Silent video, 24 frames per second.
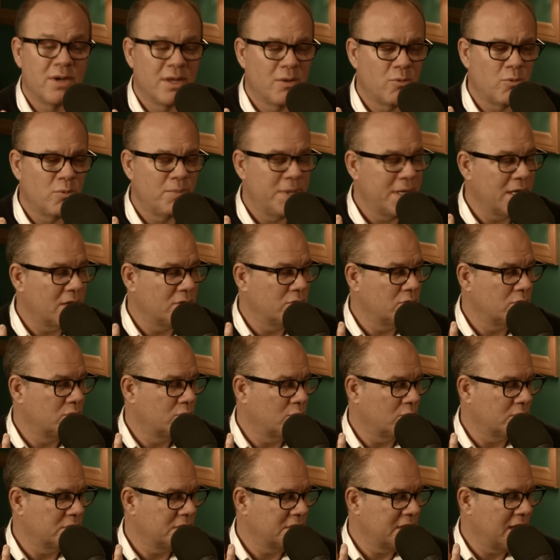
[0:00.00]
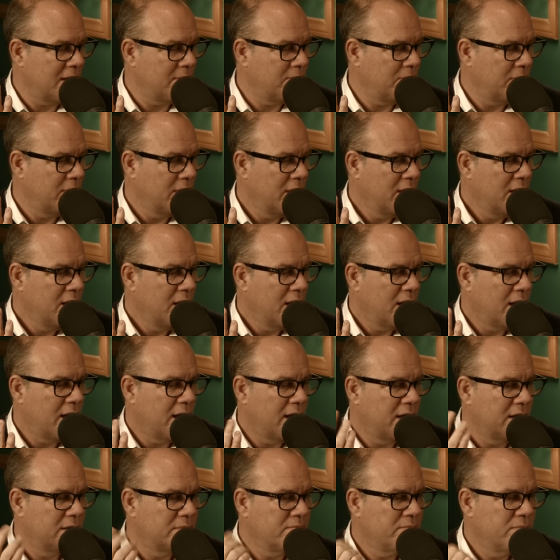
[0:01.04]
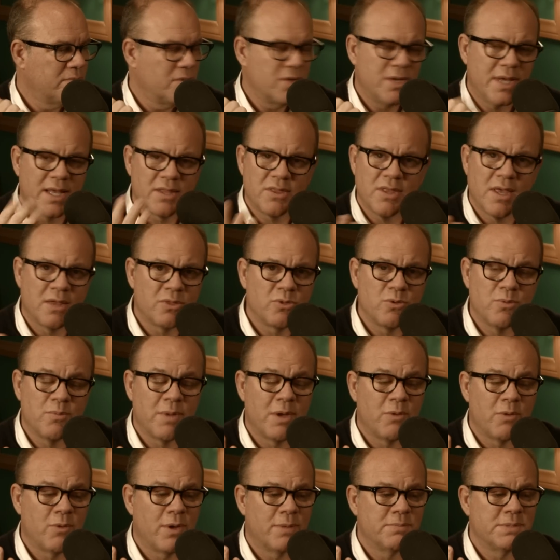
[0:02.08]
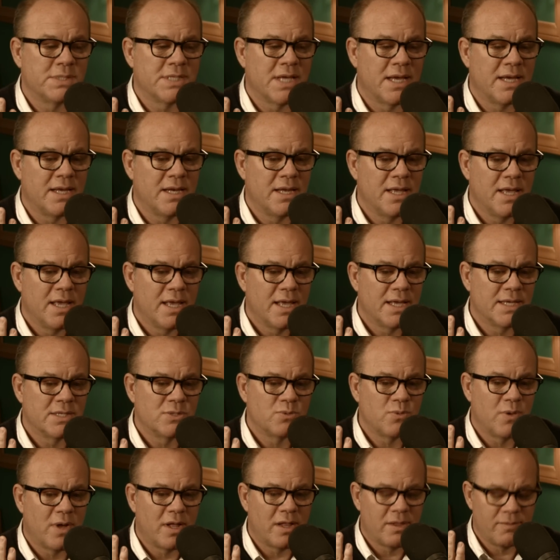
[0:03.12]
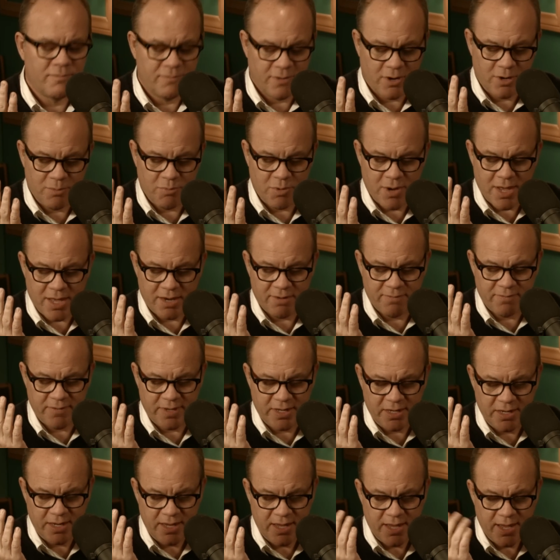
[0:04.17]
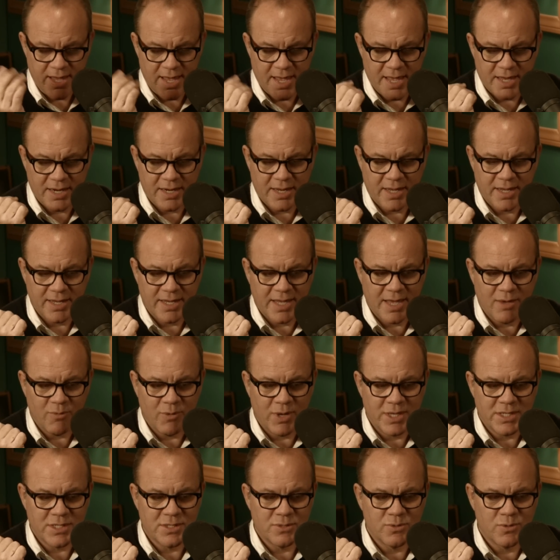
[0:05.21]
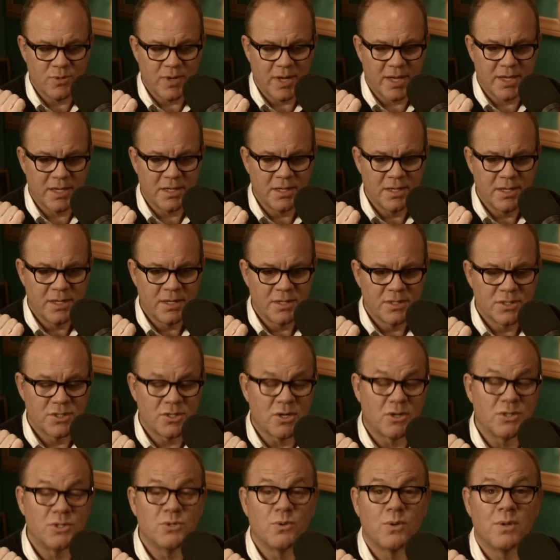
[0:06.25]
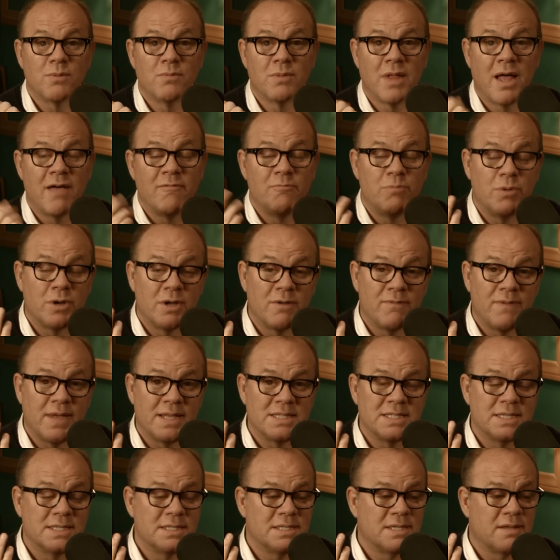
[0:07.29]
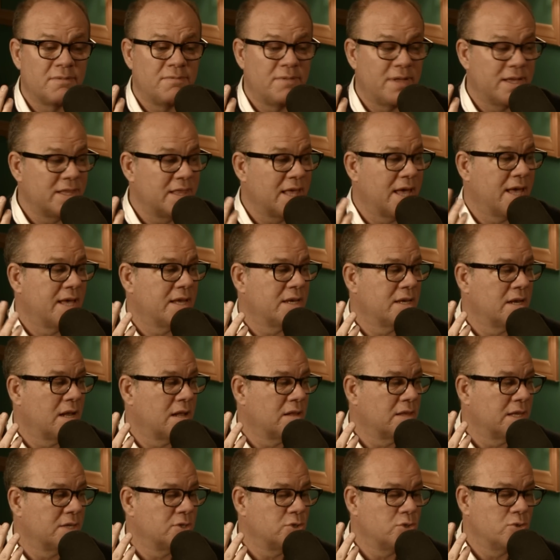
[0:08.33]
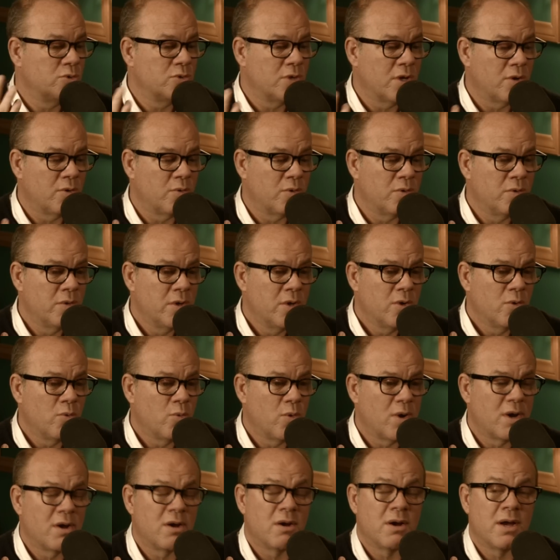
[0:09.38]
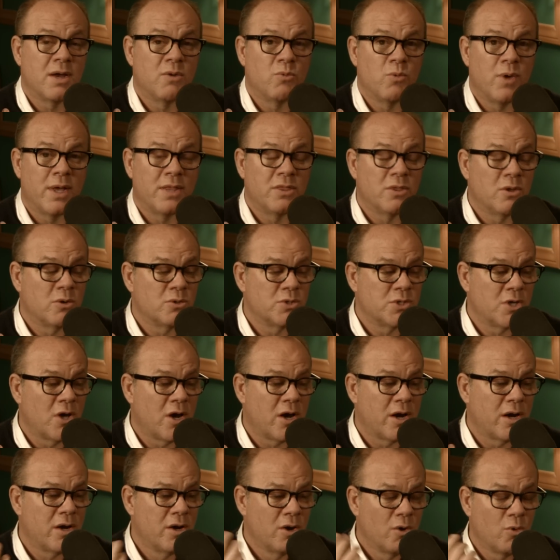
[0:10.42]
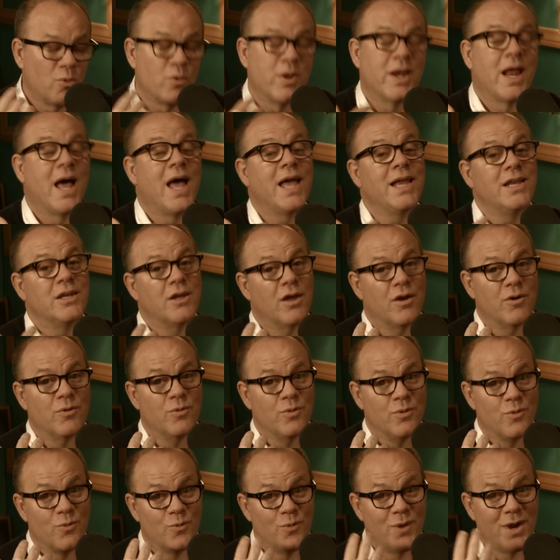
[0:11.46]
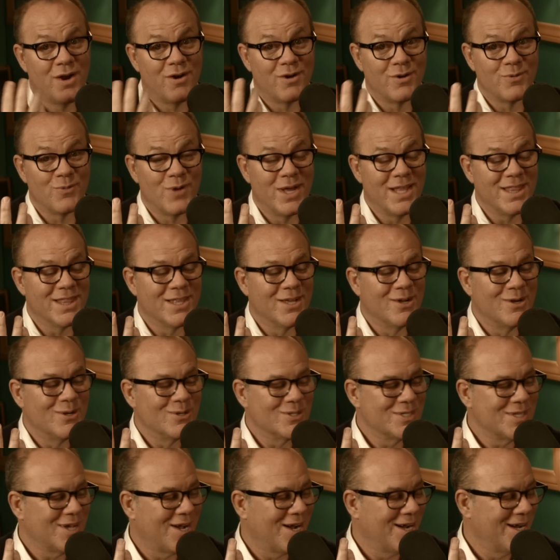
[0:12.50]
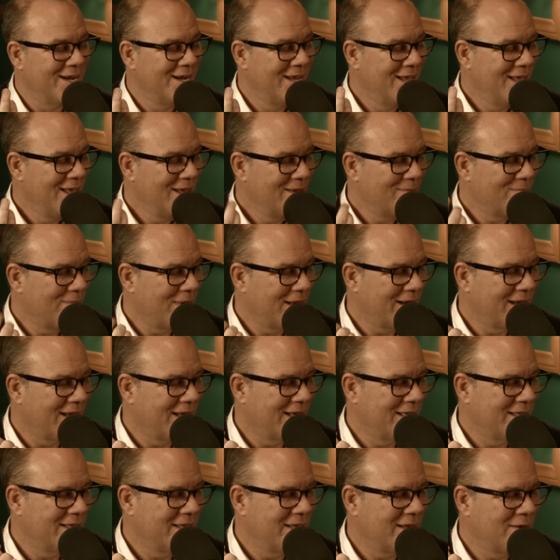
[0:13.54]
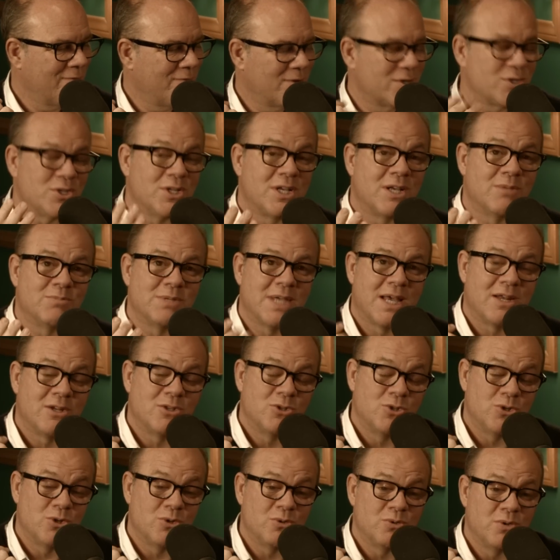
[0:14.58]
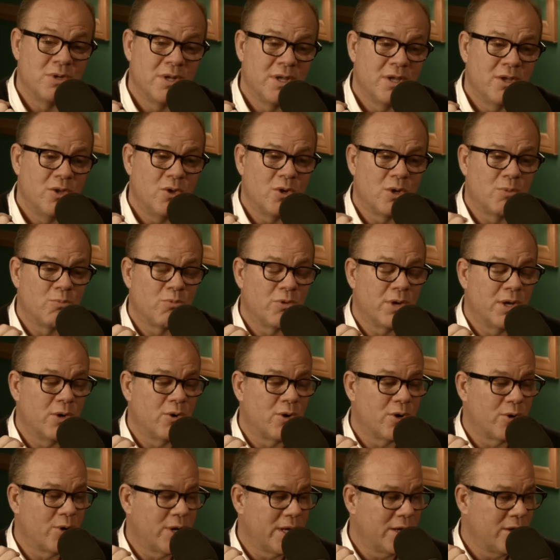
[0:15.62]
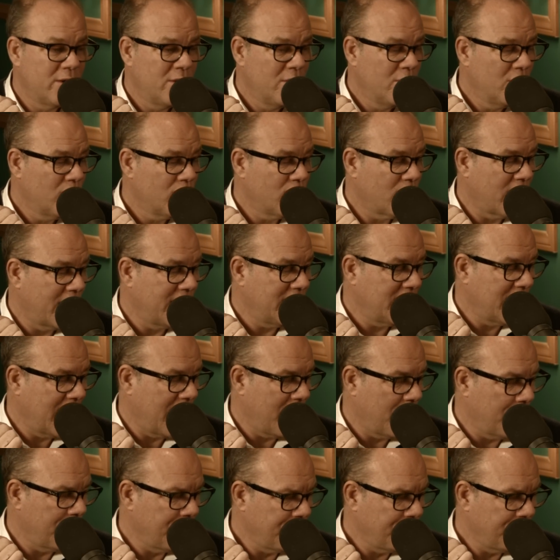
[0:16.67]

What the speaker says: It will be on your doorstep. You can get that through my website as well. I'm very proud of it, and I can't wait to start doing live book events and stuff like that, and I'll let you know where and when those are, when I know where and when those are. But it officially comes out in June. You can pre-order it right now.